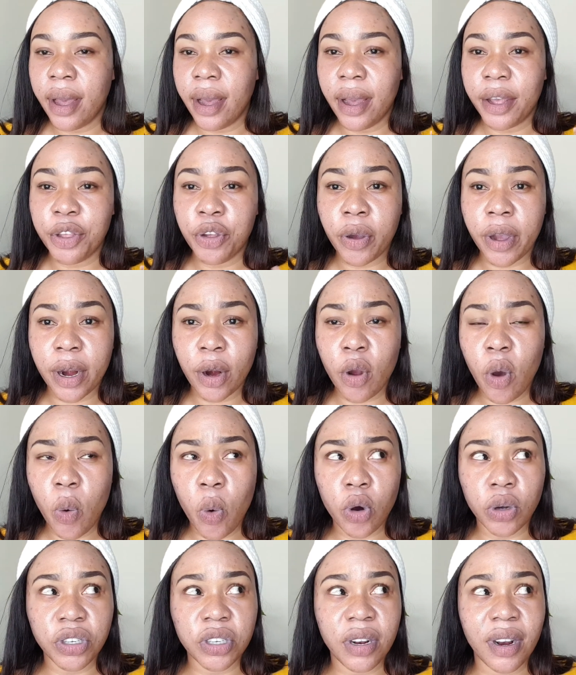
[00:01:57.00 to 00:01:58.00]
You can go
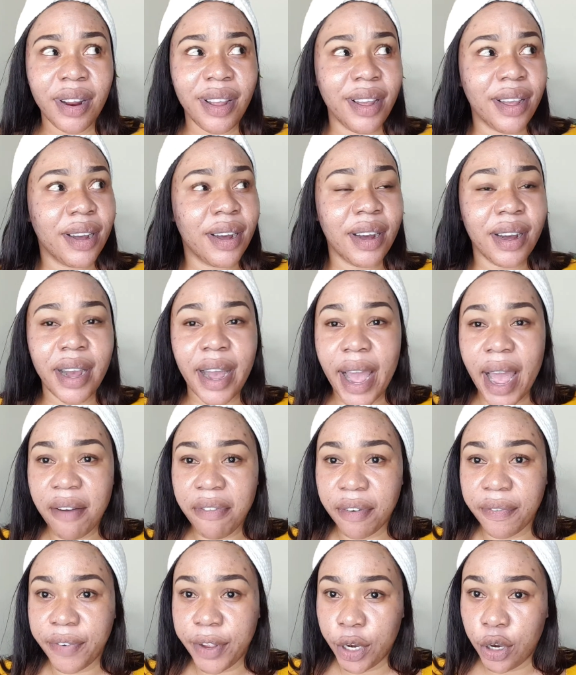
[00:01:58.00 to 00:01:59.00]
watch, like I
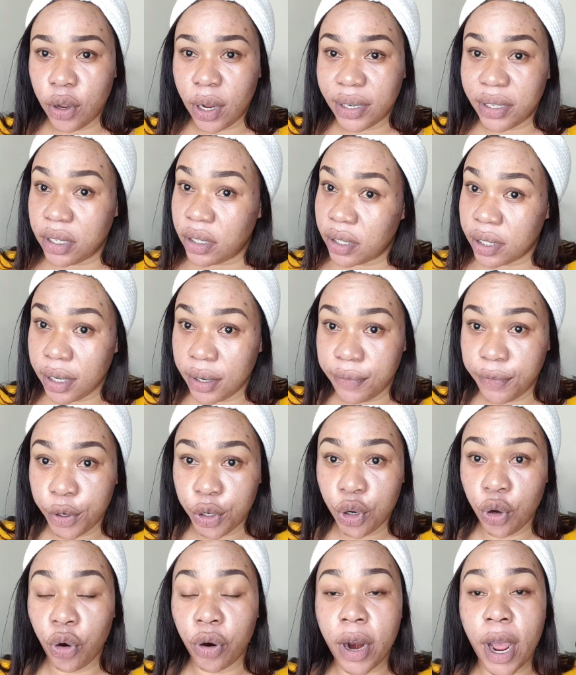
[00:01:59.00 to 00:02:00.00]
have a detailed
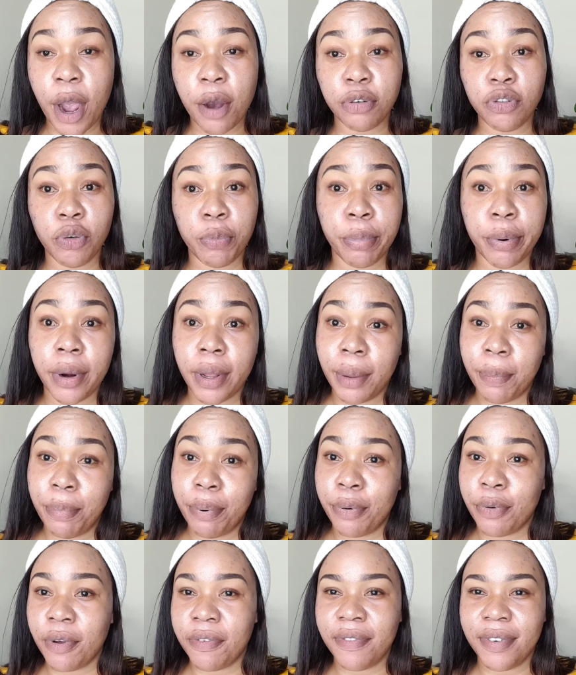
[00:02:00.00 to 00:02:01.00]
video on how to
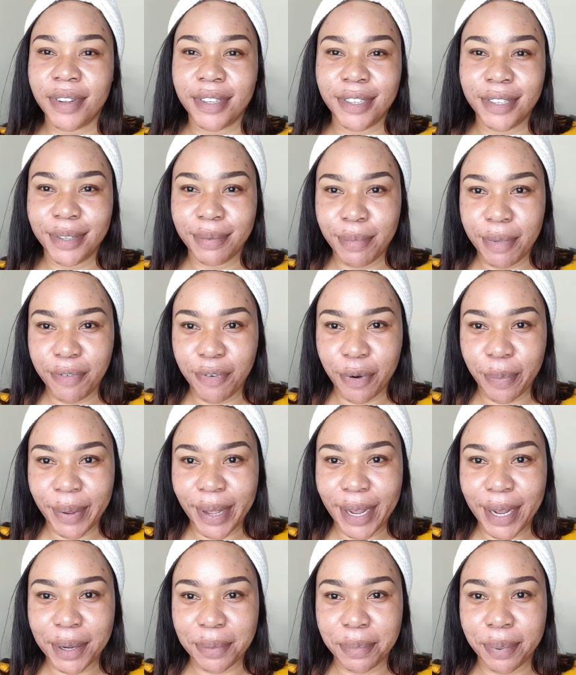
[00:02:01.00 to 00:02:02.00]
prep your face before
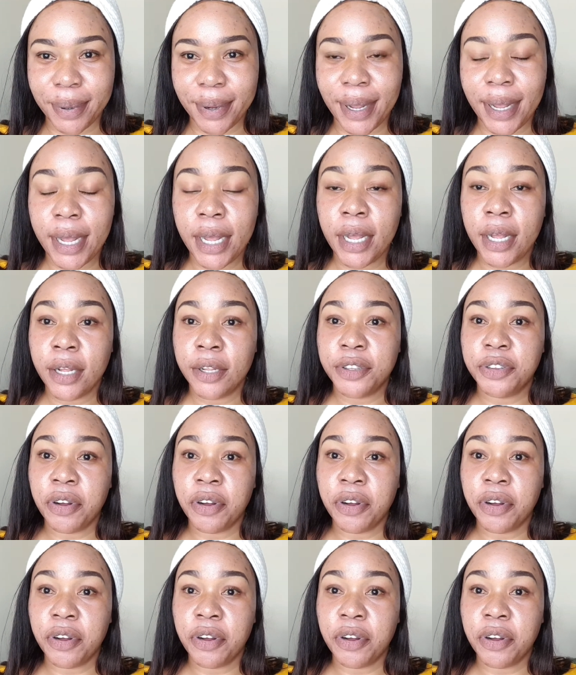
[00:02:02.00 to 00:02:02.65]
makeup. So